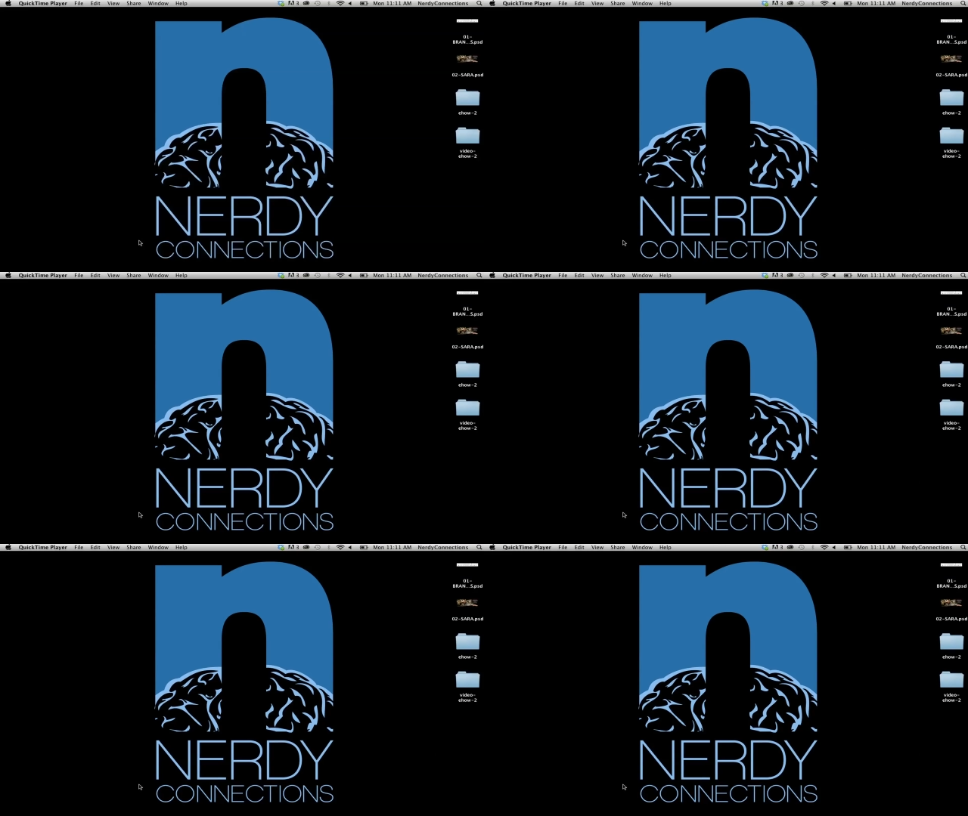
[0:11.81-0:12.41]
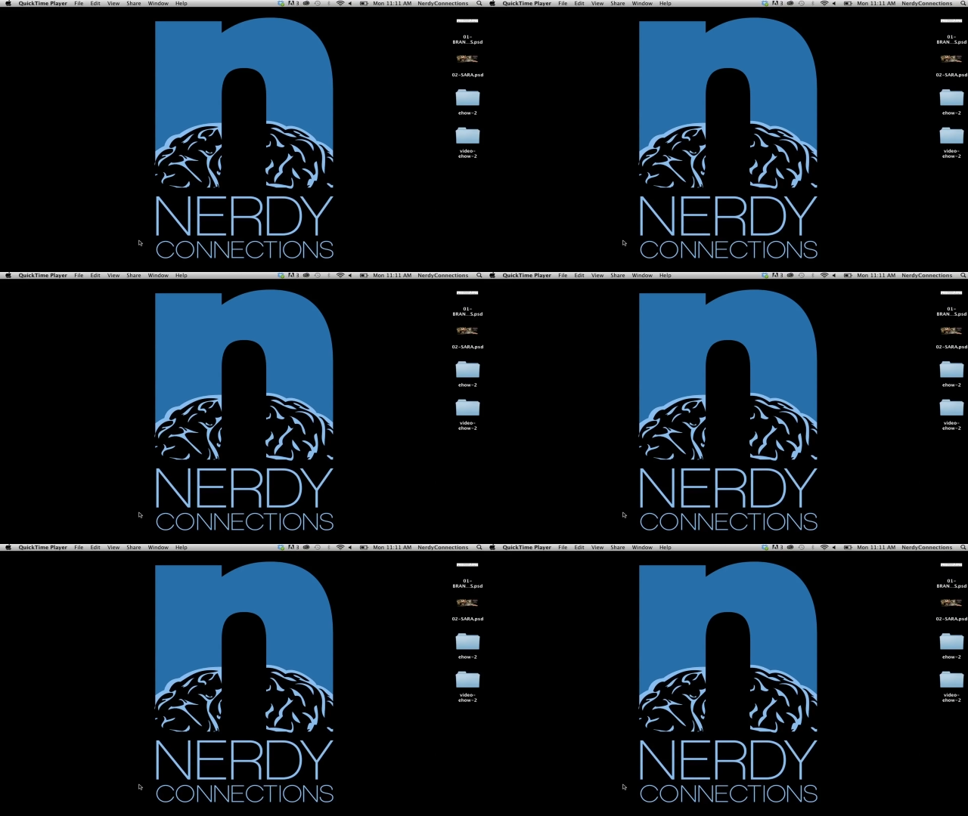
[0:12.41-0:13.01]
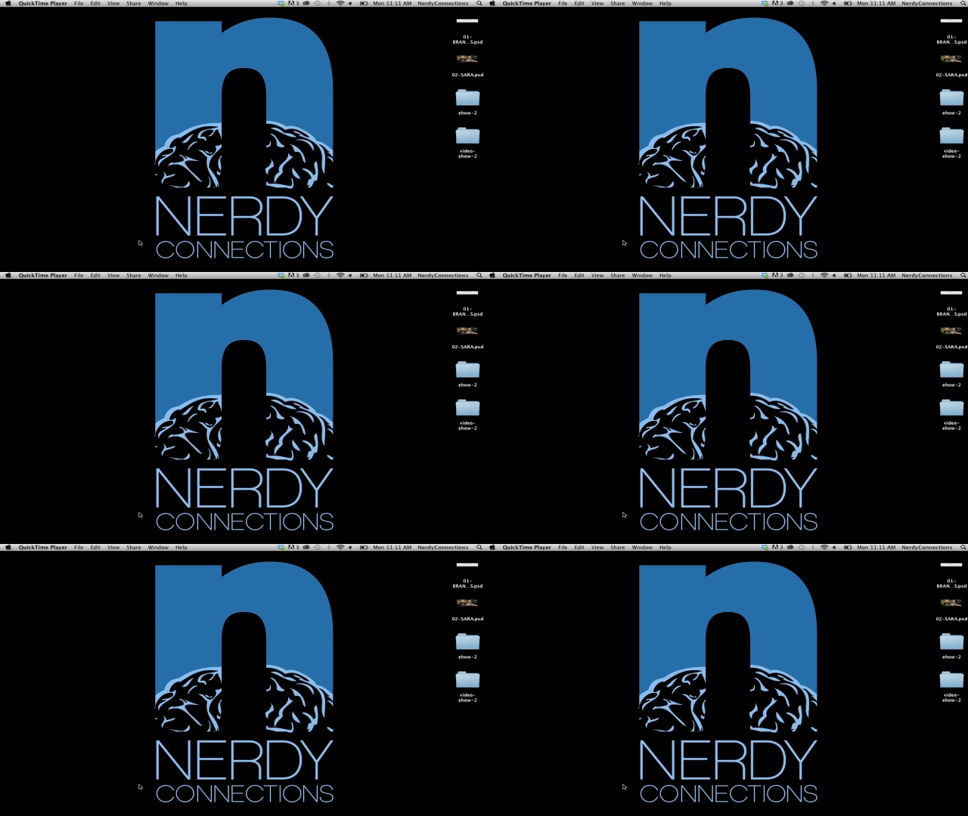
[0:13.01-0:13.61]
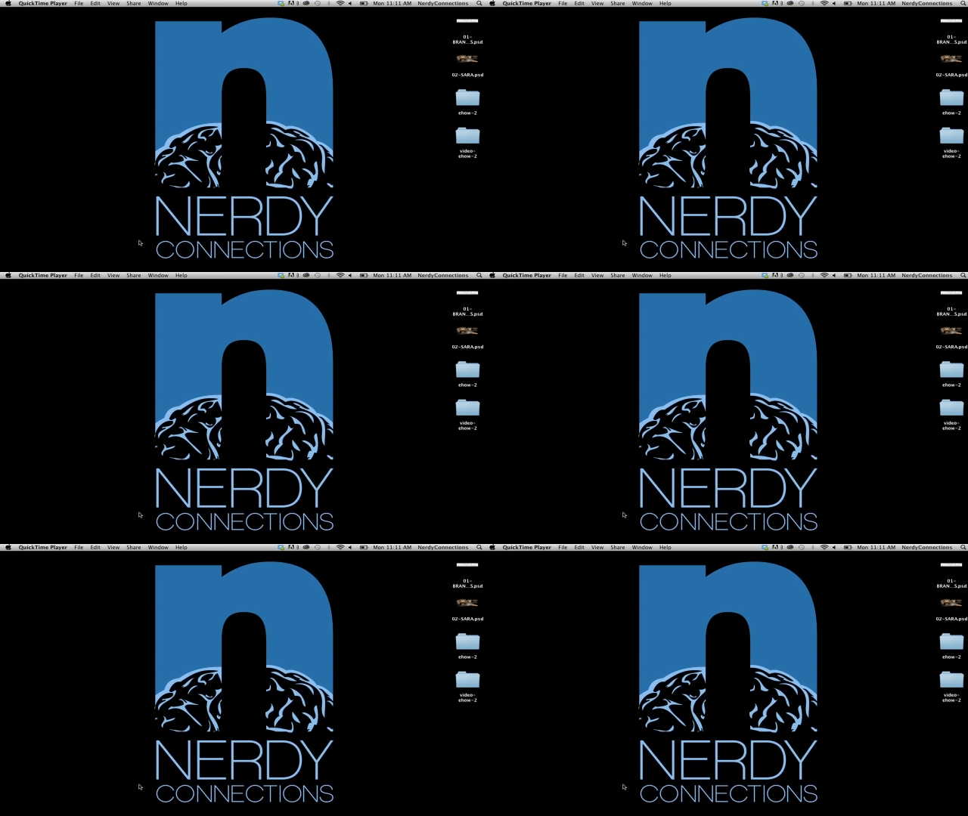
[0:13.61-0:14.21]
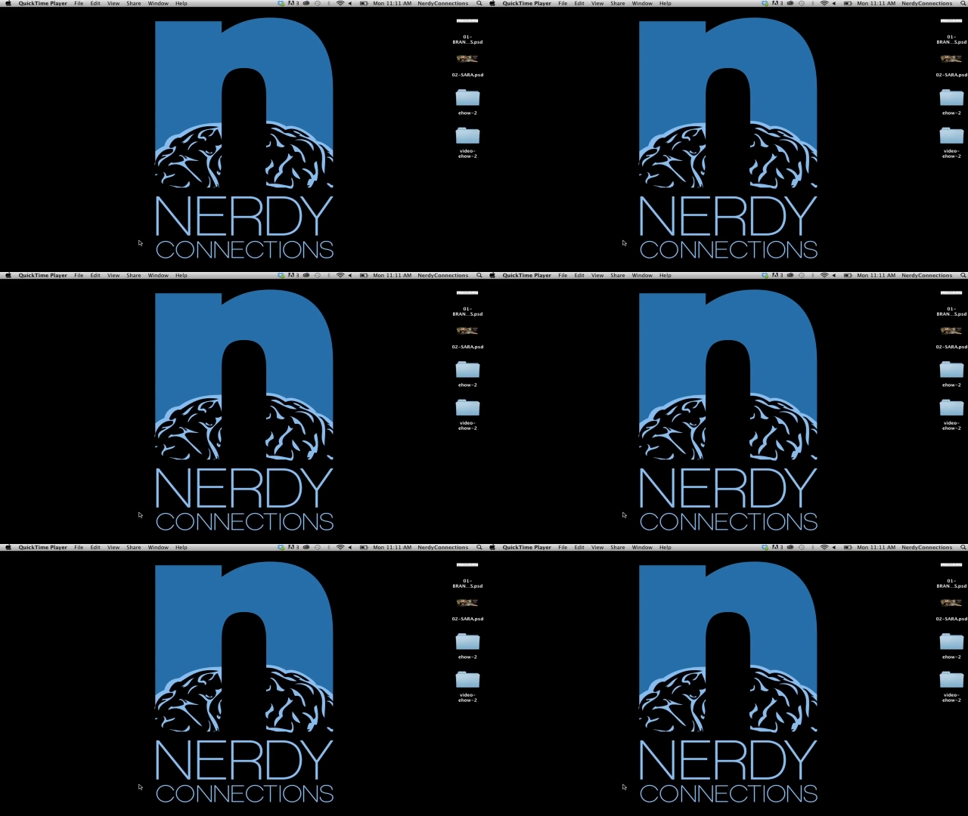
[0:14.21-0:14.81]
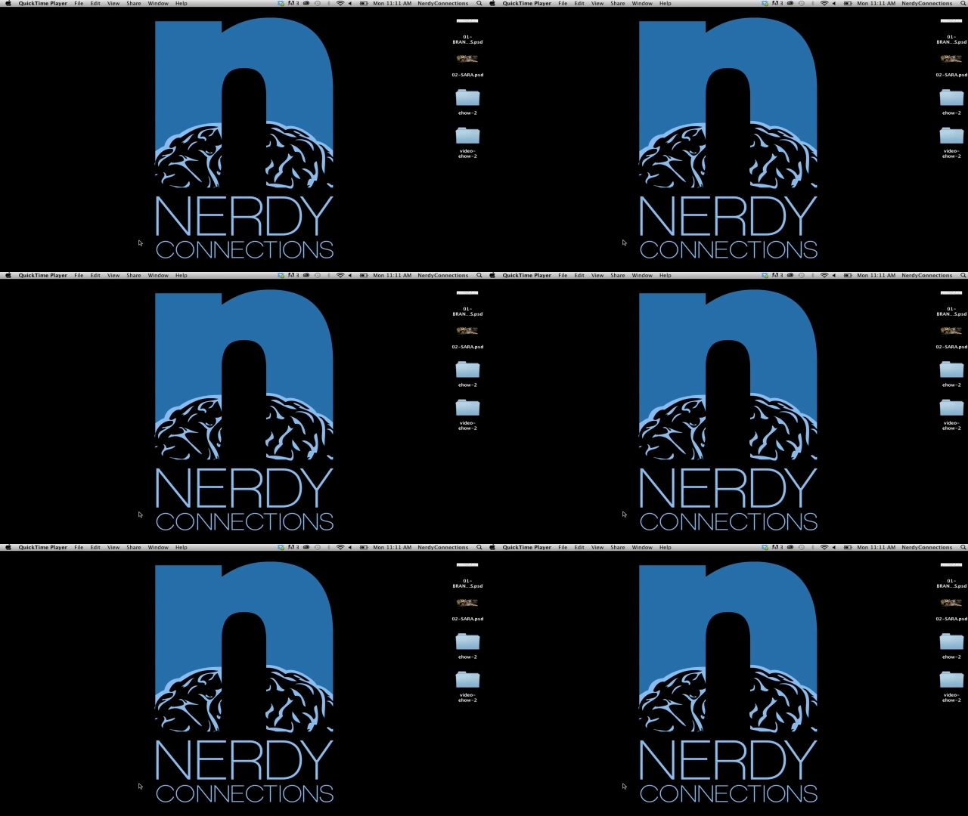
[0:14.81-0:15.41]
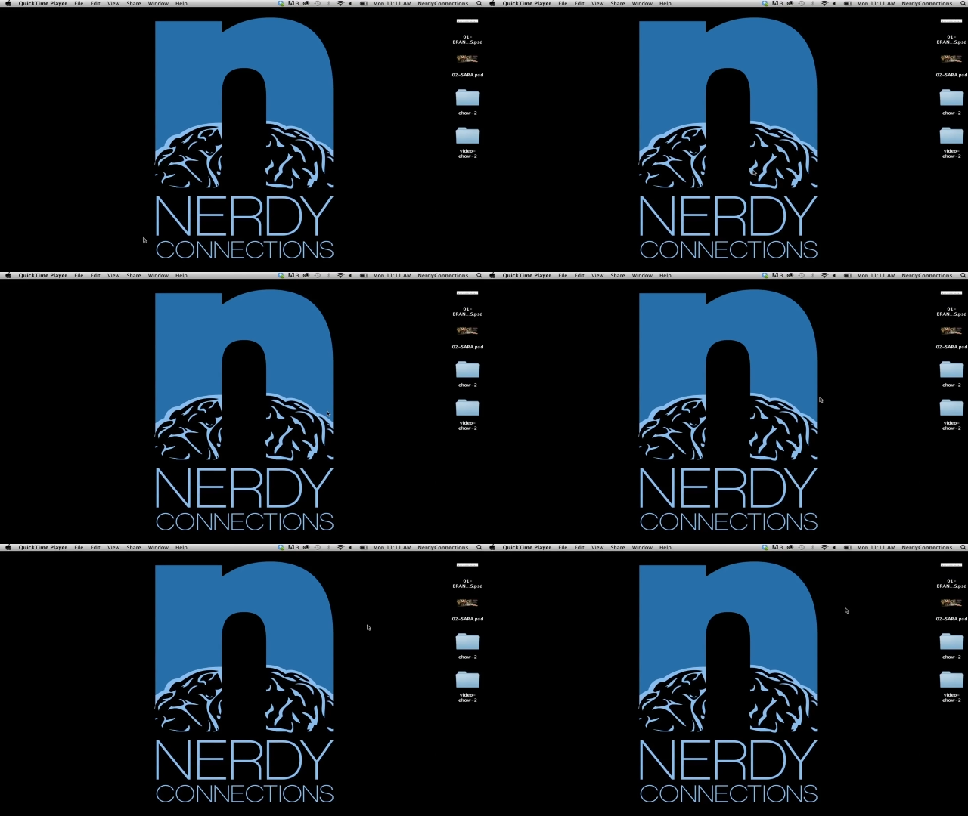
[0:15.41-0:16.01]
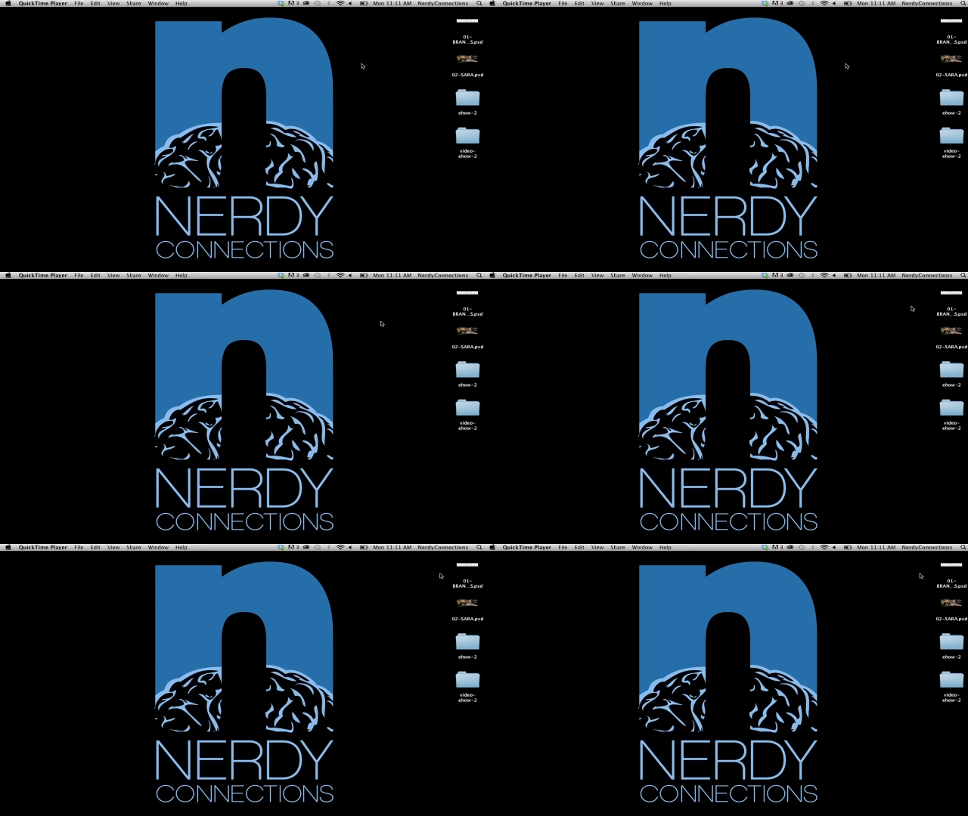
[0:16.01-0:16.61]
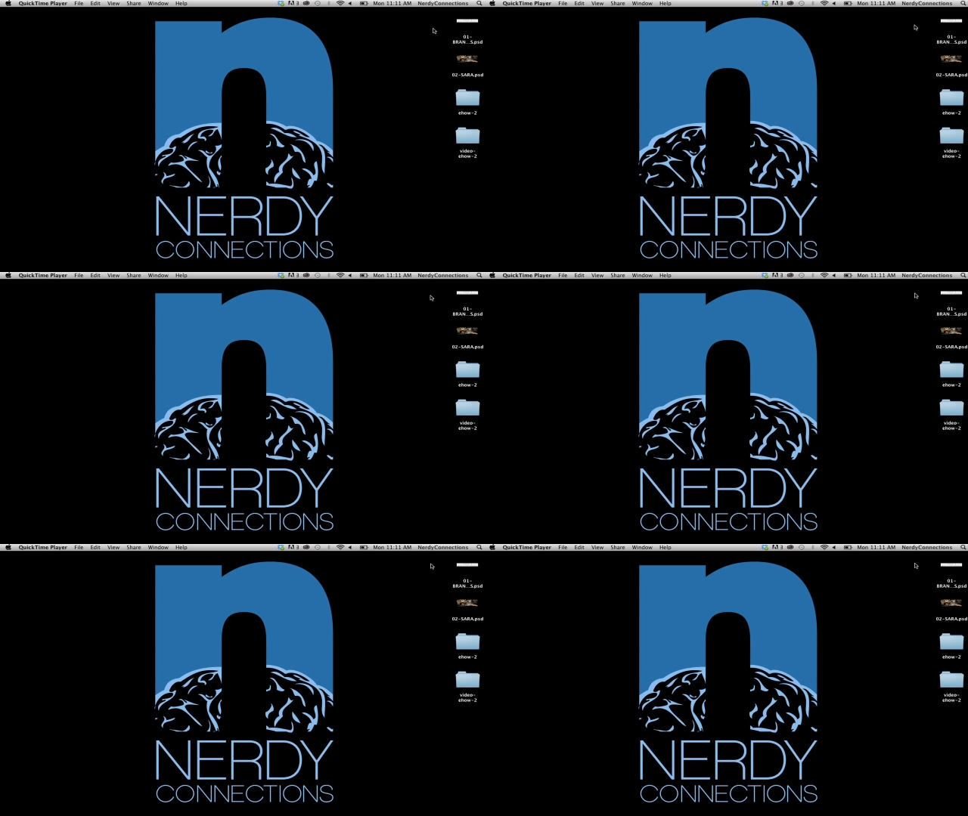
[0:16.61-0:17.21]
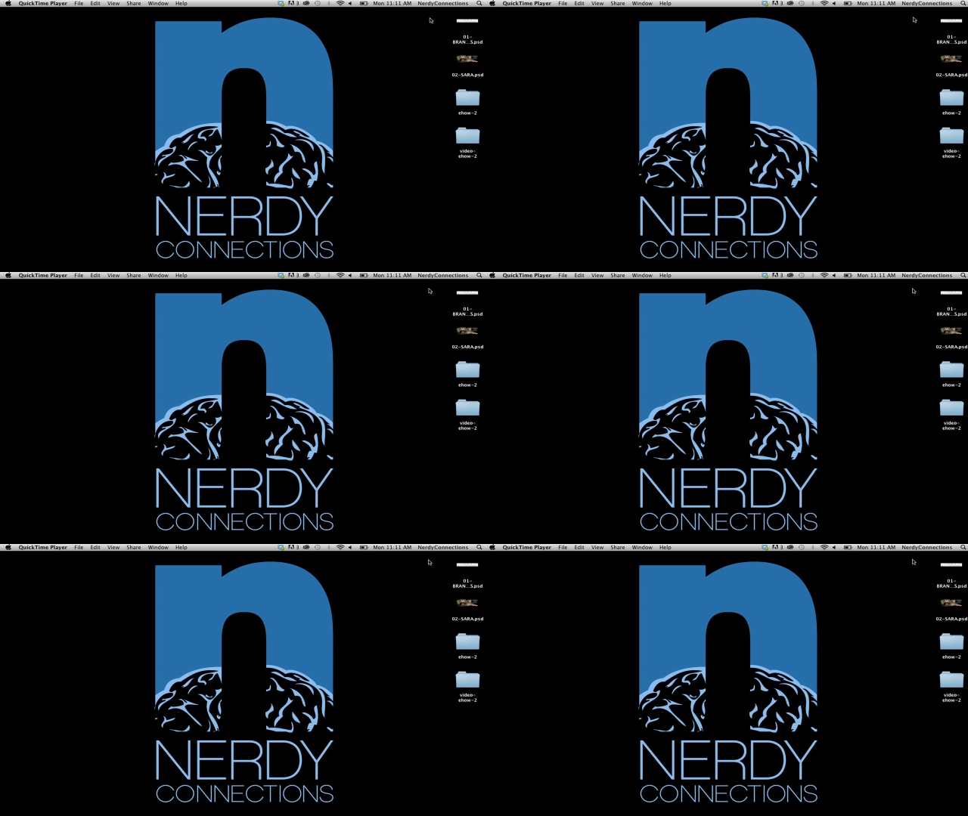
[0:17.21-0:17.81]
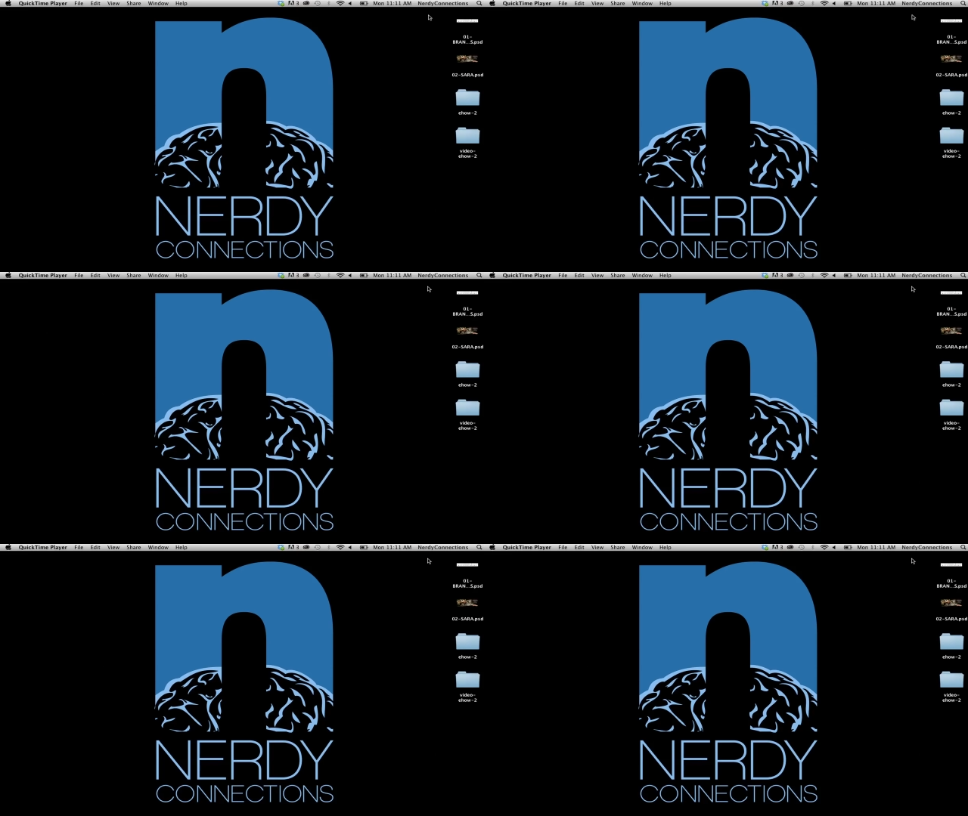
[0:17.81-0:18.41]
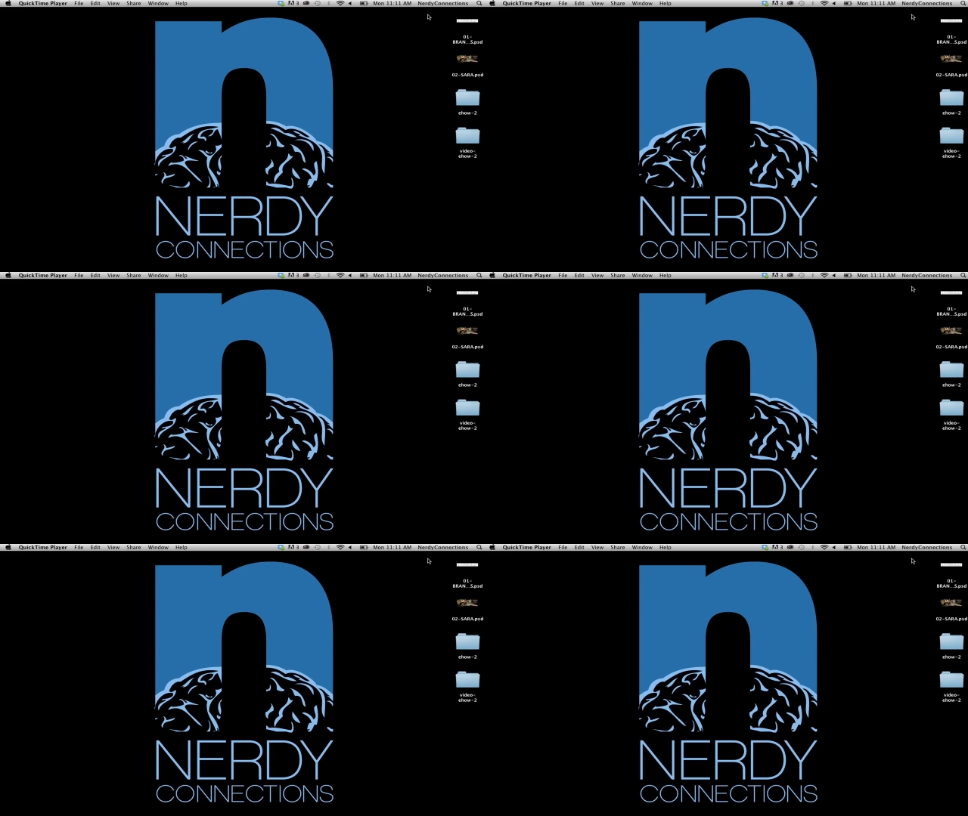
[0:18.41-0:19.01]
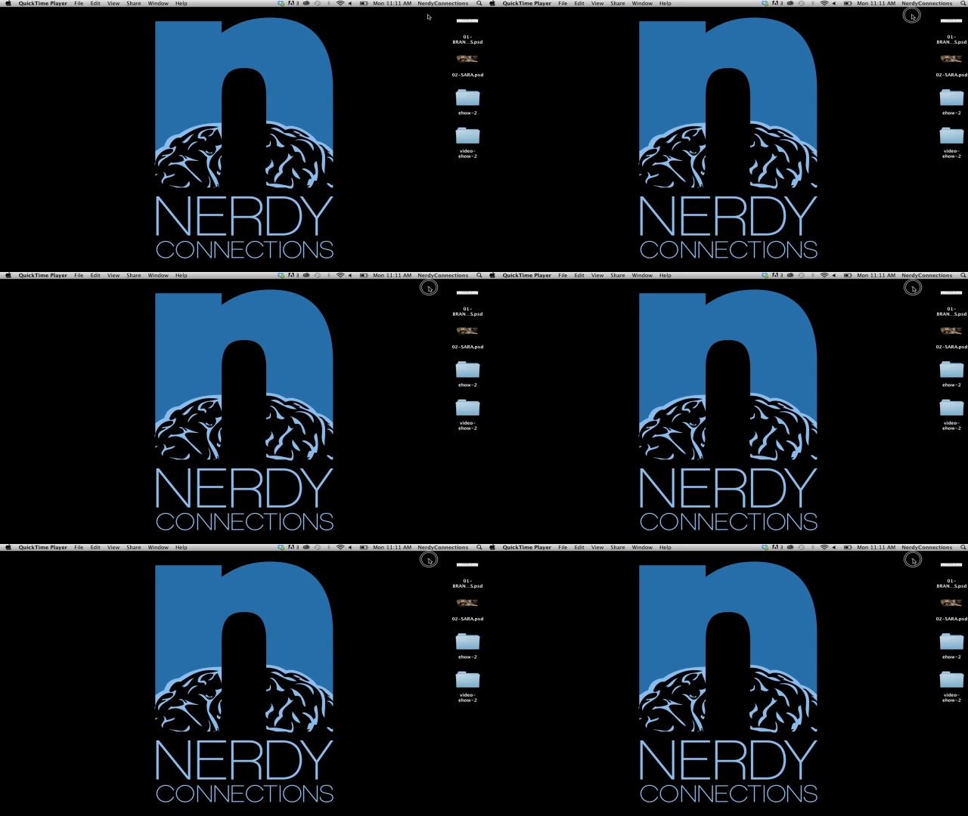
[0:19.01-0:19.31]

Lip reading: No face is visible, so there are no lips to read.